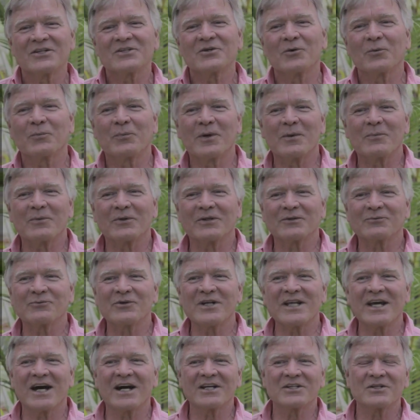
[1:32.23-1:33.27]
So people
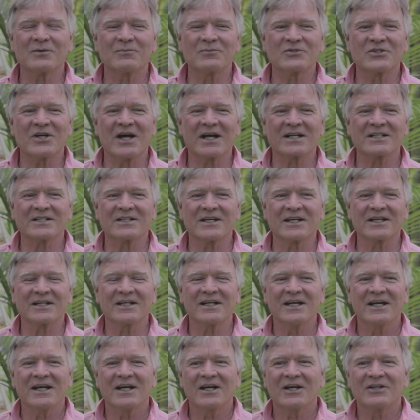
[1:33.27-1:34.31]
really aren't
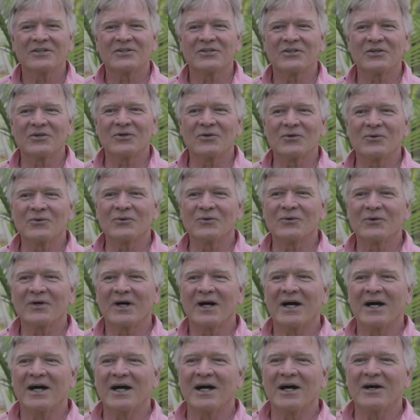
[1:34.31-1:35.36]
objecting to,
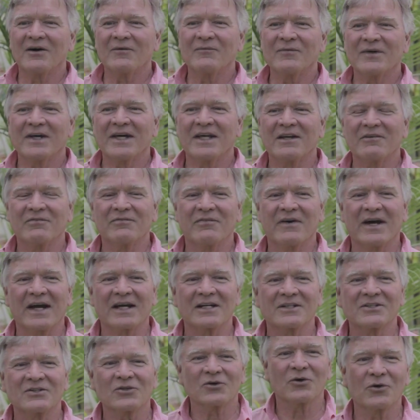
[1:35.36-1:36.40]
in
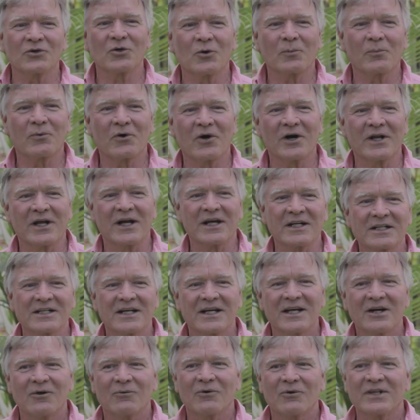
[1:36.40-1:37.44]
effect, your product.
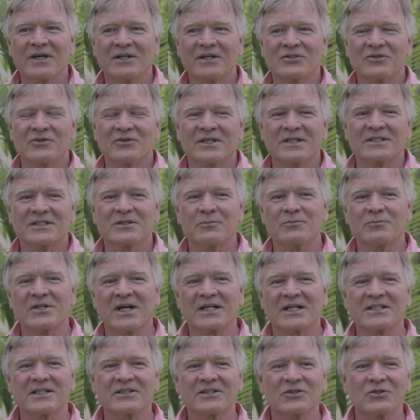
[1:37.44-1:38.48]
What they're doing is
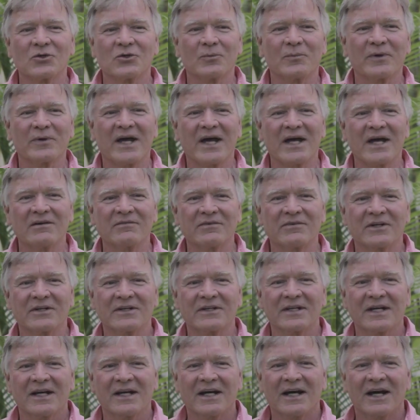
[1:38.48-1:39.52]
objecting to your behavior.
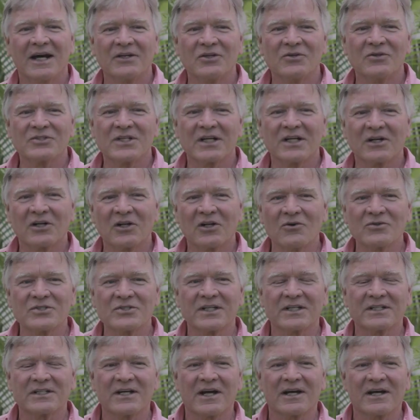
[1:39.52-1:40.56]
And using
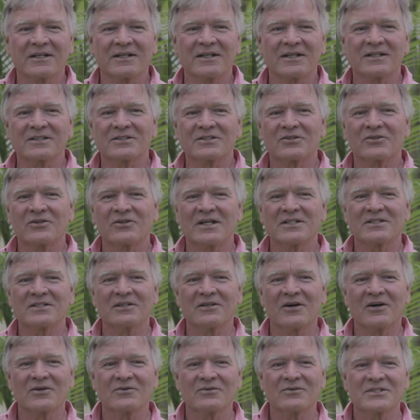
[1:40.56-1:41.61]
closing techniques creates
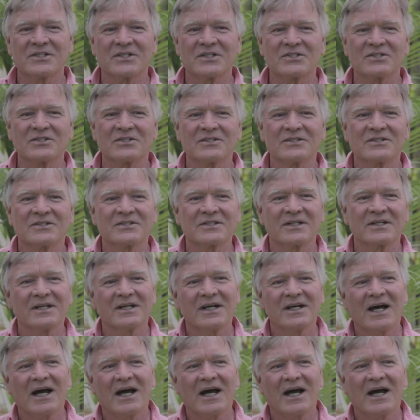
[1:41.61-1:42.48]
a lot of resistance.